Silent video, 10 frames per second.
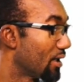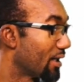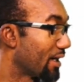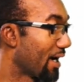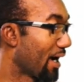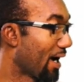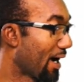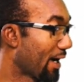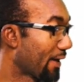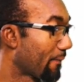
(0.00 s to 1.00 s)
the
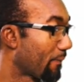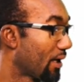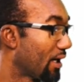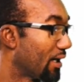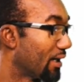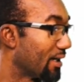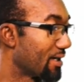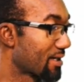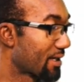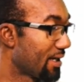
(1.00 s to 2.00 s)
eye, the
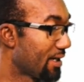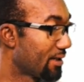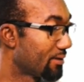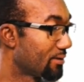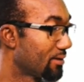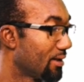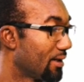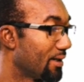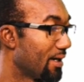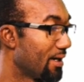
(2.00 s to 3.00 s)
skin,
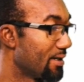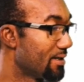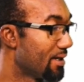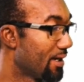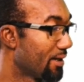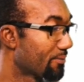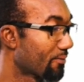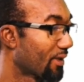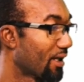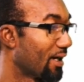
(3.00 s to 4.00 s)
the ear,
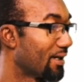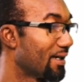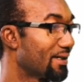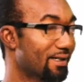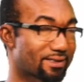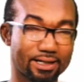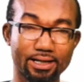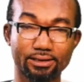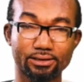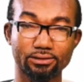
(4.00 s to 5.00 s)
and then the tongue.